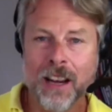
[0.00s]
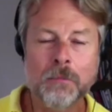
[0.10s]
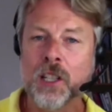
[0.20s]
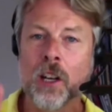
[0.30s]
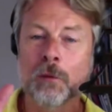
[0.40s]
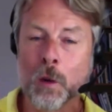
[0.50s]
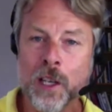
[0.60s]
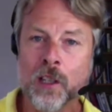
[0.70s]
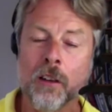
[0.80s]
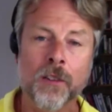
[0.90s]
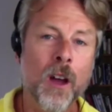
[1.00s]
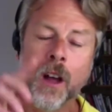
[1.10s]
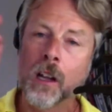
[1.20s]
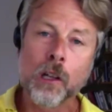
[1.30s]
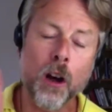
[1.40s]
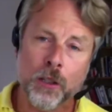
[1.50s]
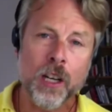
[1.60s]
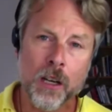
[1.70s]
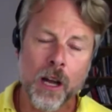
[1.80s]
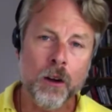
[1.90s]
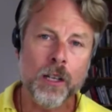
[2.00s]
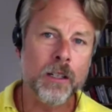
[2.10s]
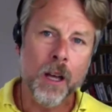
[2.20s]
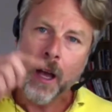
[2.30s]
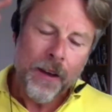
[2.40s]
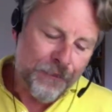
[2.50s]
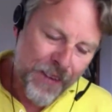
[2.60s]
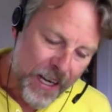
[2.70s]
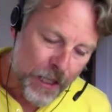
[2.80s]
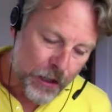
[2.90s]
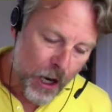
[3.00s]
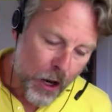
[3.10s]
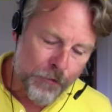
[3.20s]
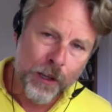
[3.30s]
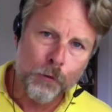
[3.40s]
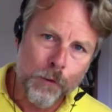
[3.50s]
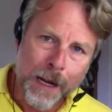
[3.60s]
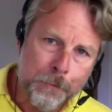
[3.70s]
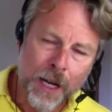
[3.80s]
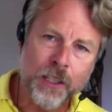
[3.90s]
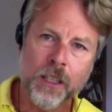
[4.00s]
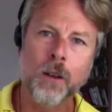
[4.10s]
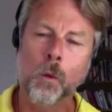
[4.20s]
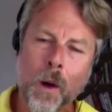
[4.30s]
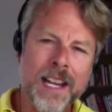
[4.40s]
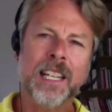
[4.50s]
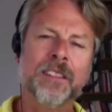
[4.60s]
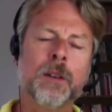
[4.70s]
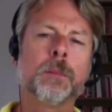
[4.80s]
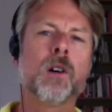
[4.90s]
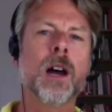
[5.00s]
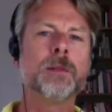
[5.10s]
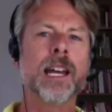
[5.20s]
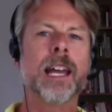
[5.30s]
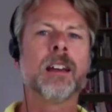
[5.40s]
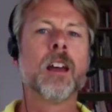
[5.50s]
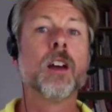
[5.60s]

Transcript: Everybody's got them switched off, locked and loaded, fingers over the red button, waiting for Prime Day.